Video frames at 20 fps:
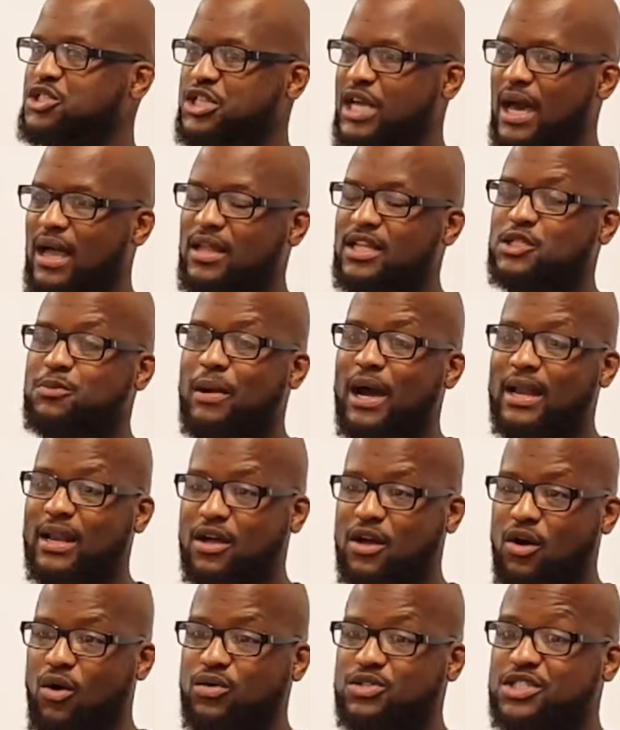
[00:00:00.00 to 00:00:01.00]
challenged by the
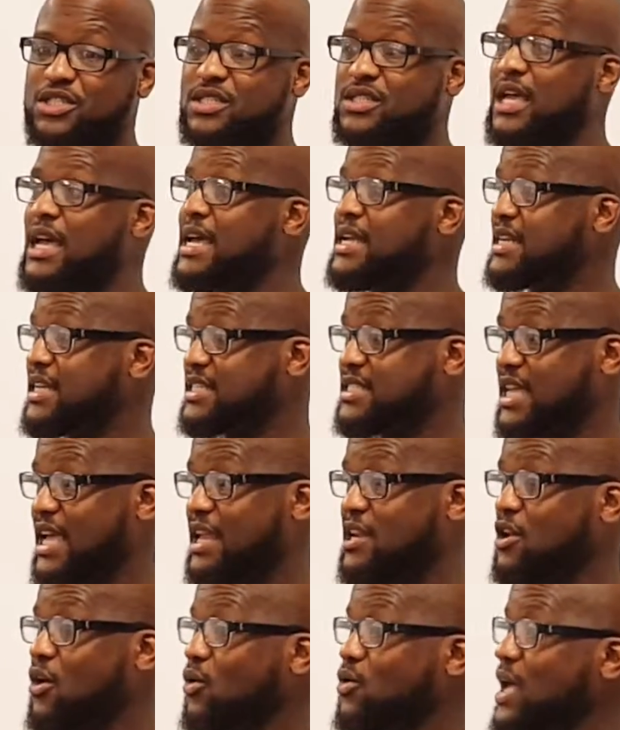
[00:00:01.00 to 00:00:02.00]
coaches to say,
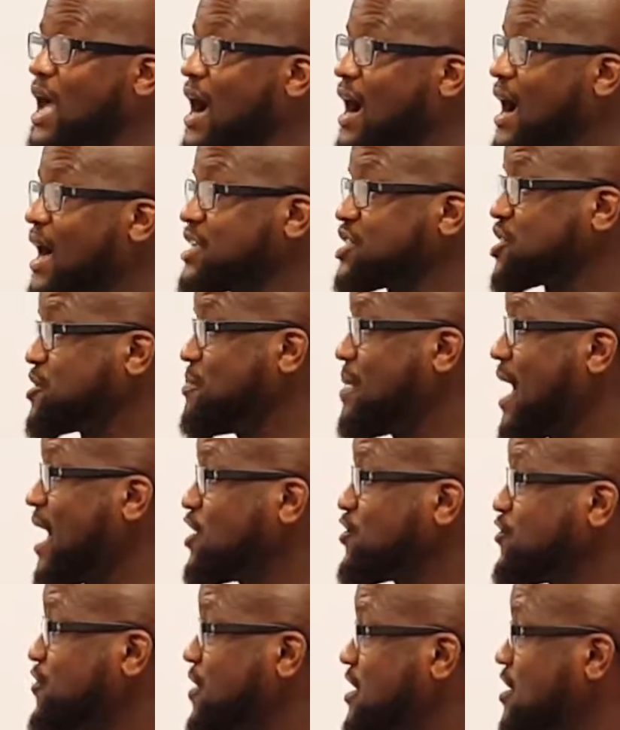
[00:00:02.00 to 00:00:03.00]
no, y'all got
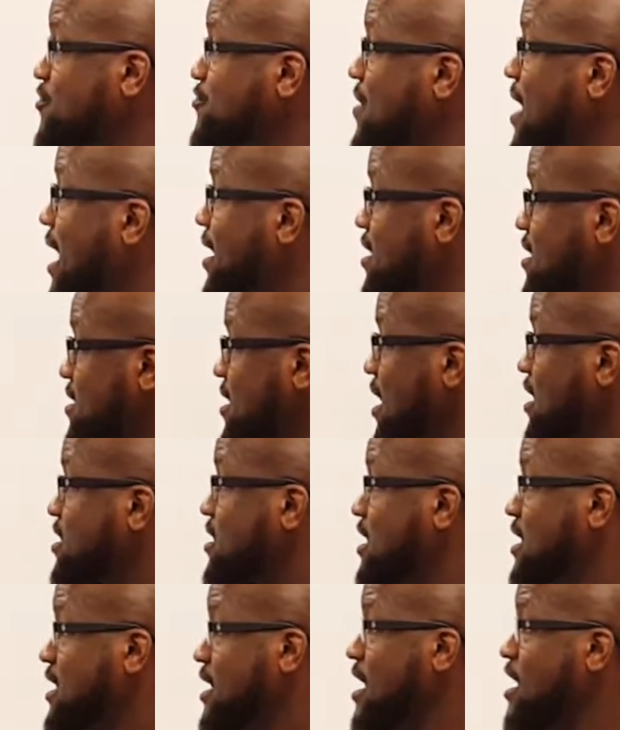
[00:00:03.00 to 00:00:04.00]
smashed
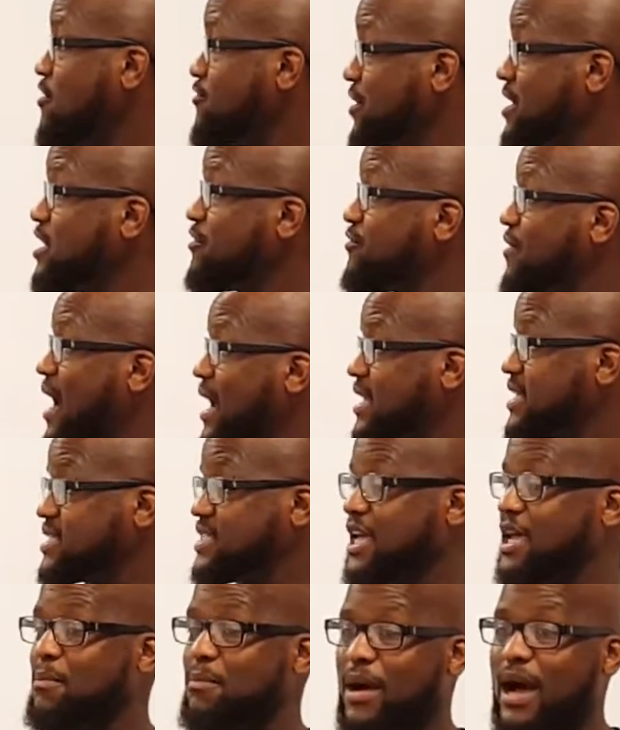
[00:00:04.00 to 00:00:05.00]
55-0,
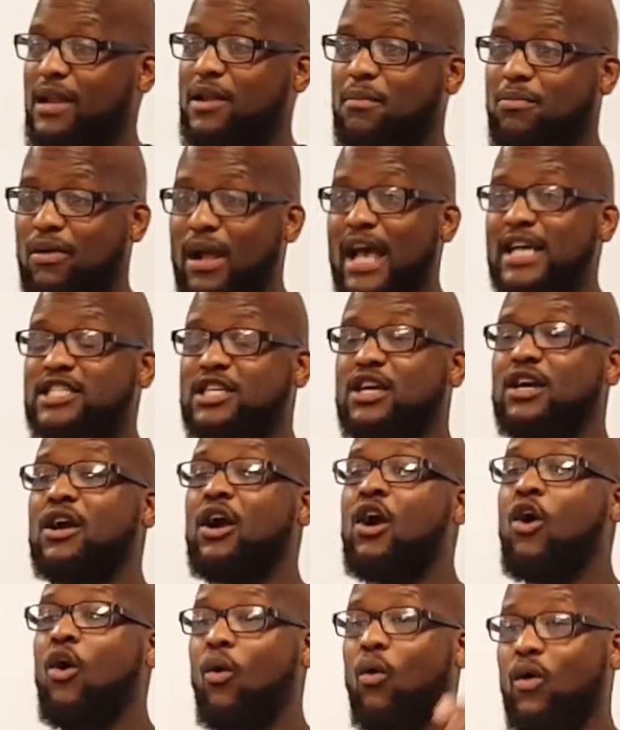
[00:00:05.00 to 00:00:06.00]
55-10 by Nebraska
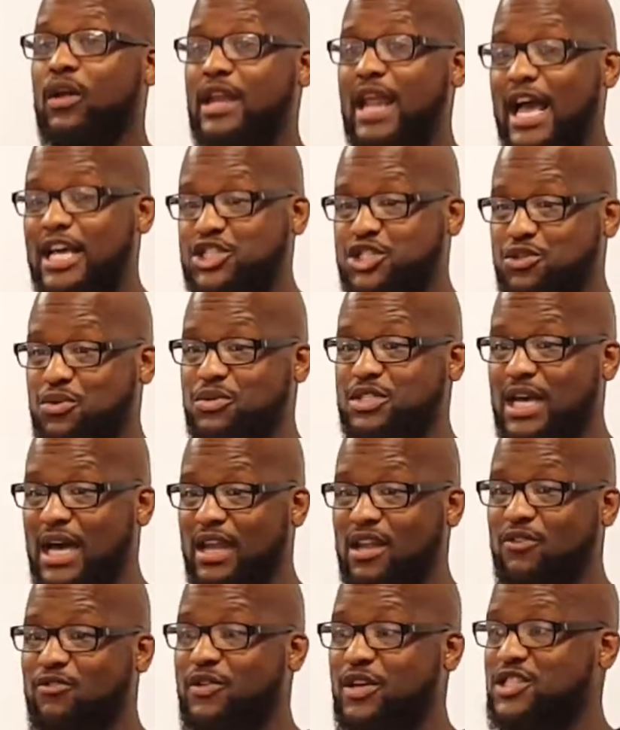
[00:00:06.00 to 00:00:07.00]
on national
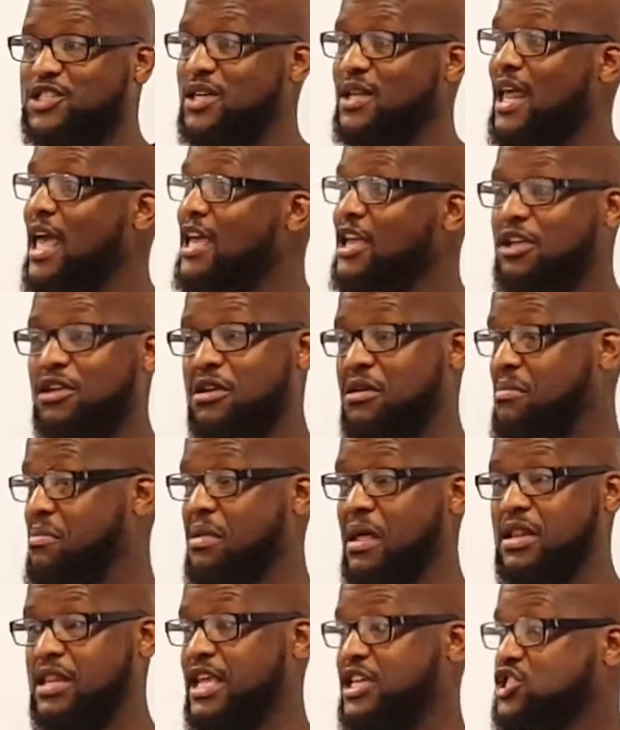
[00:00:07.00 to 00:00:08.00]
television.
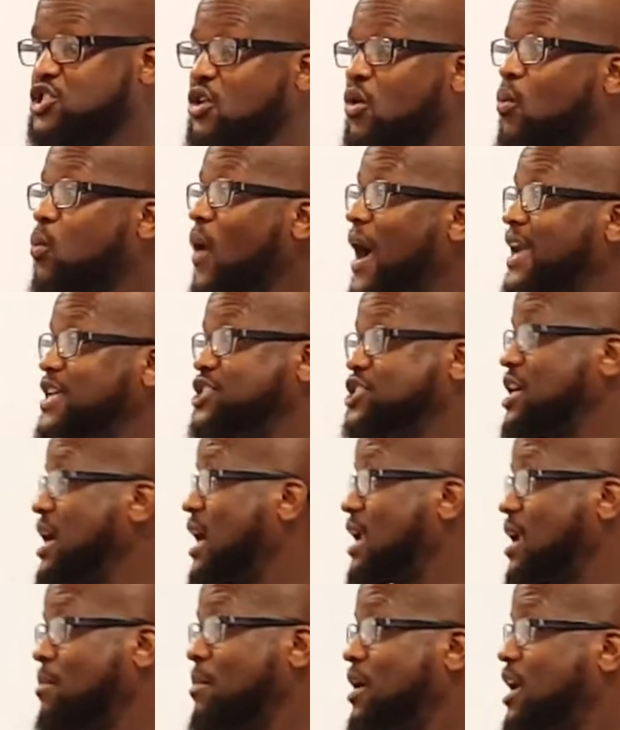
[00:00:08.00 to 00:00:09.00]
There's no way,
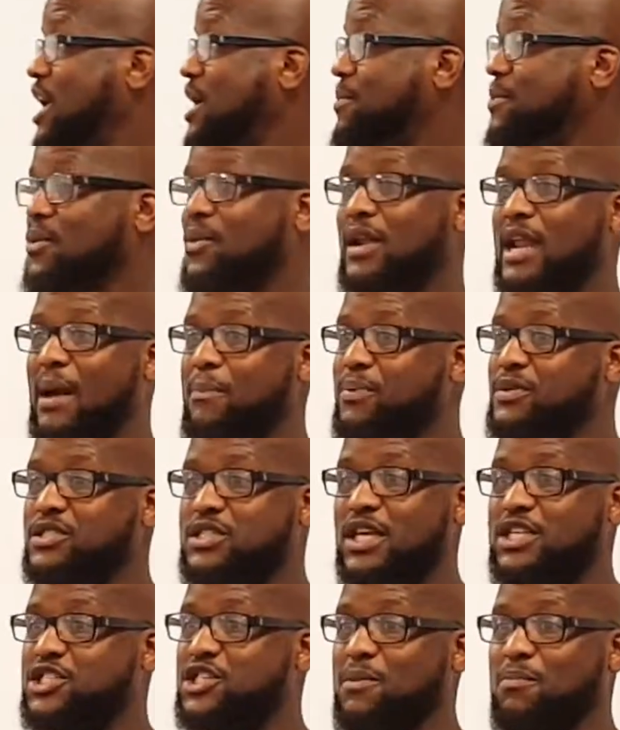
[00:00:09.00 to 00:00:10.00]
Sean, I'm going to keep you in that
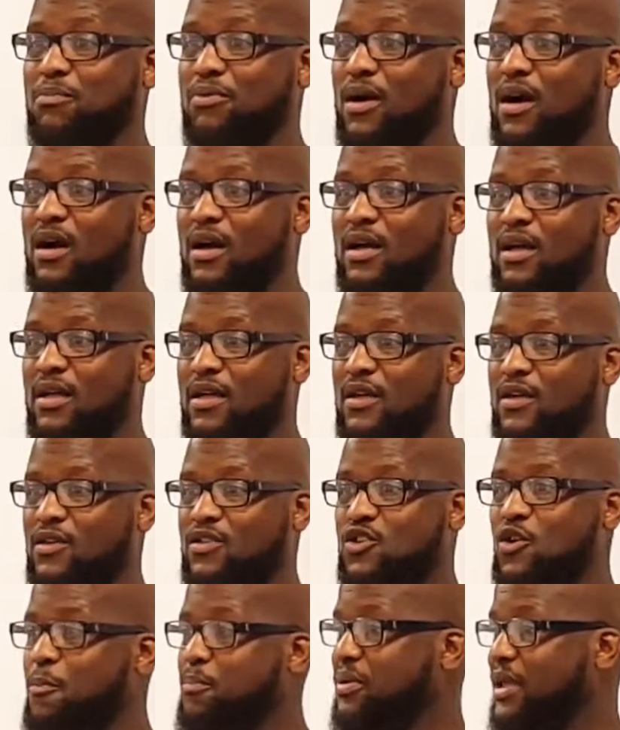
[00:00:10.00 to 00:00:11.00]
position, bro.
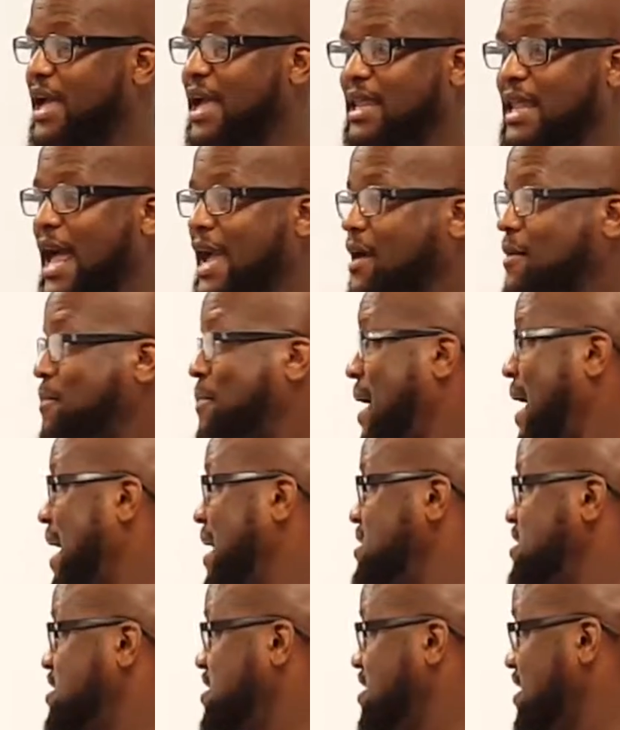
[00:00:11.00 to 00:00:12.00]
You played like a
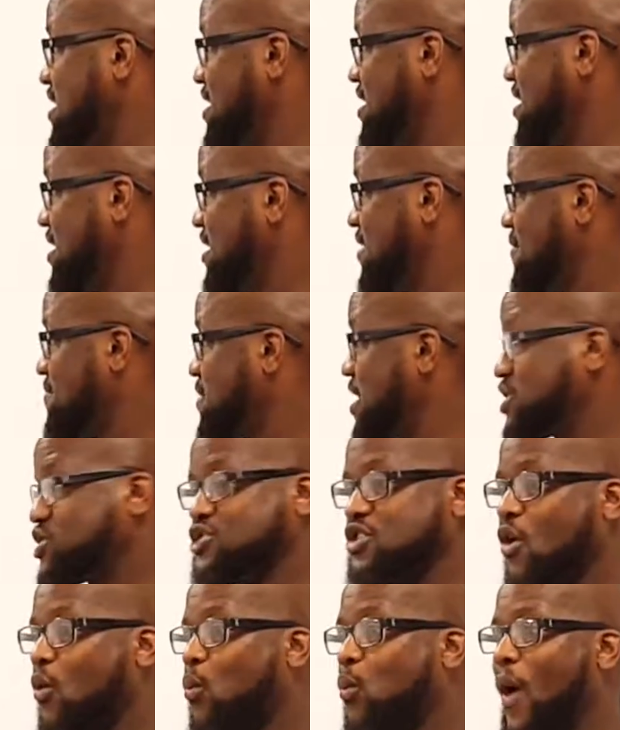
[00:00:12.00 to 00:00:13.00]
pansy. There's
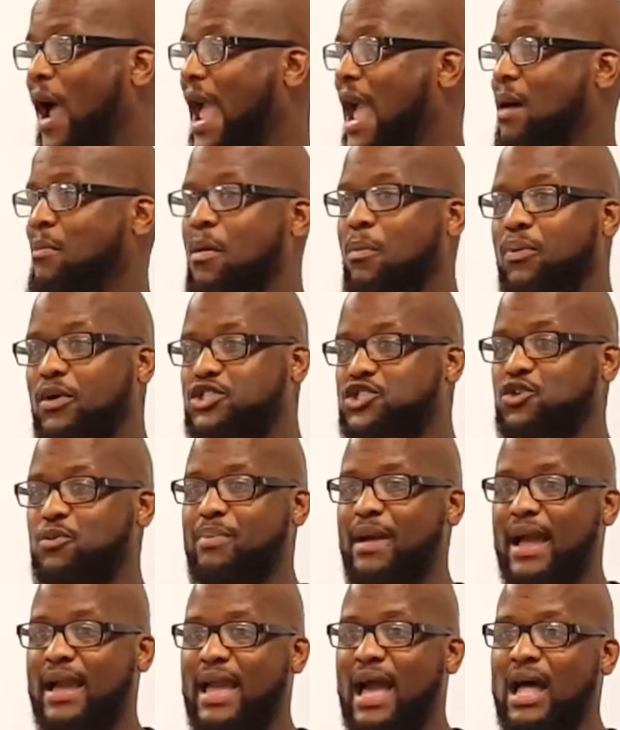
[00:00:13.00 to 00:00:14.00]
no way I'm going to put you
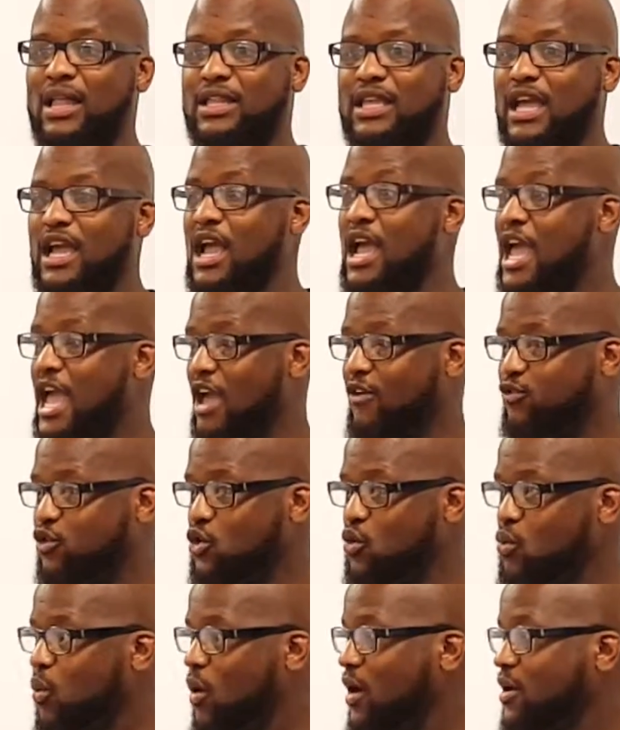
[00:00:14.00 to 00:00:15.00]
back out there. If
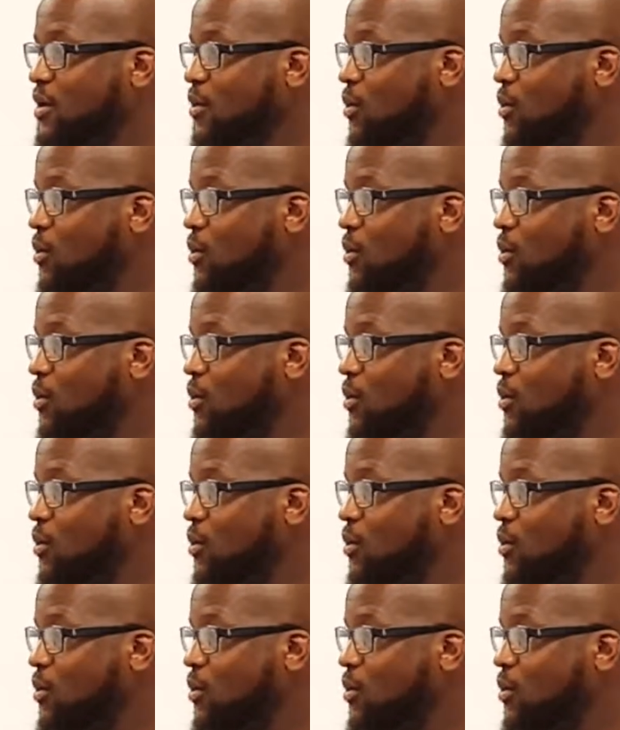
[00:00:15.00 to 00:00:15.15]
you want to